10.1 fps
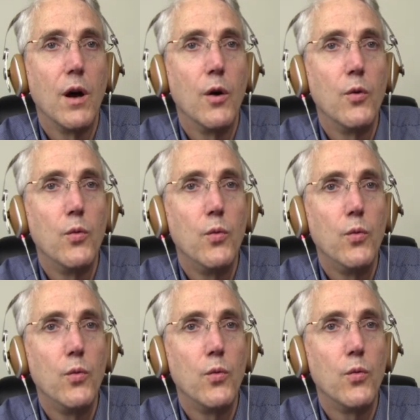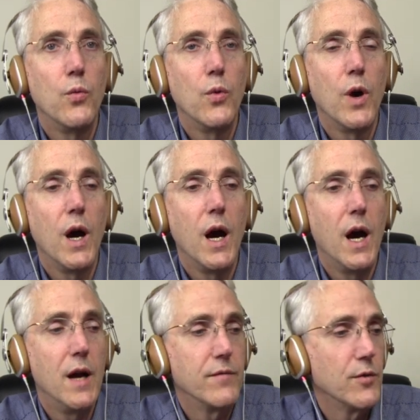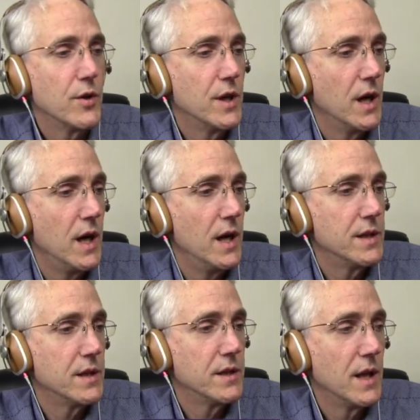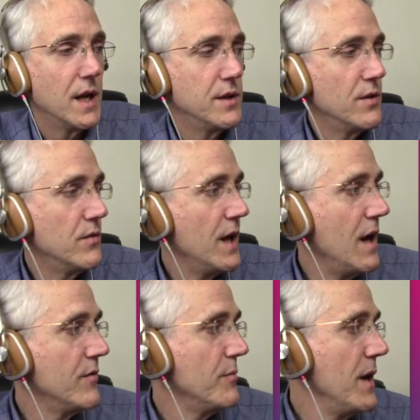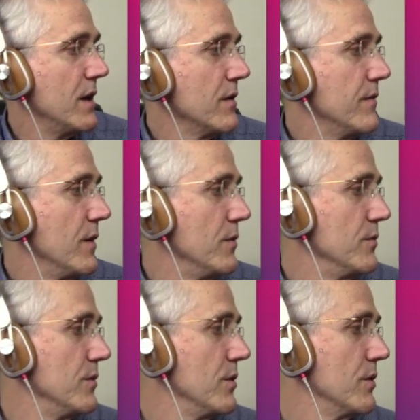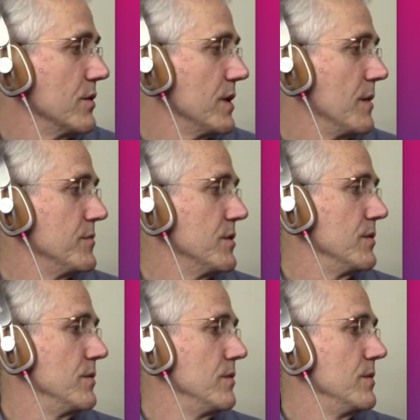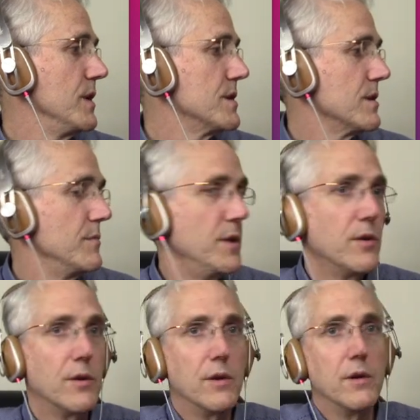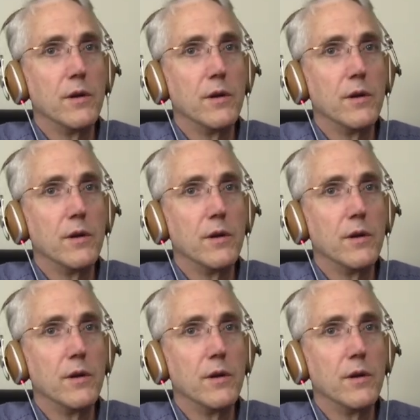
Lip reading: Oh, I forgot that I don't have a microphone hooked up to this computer.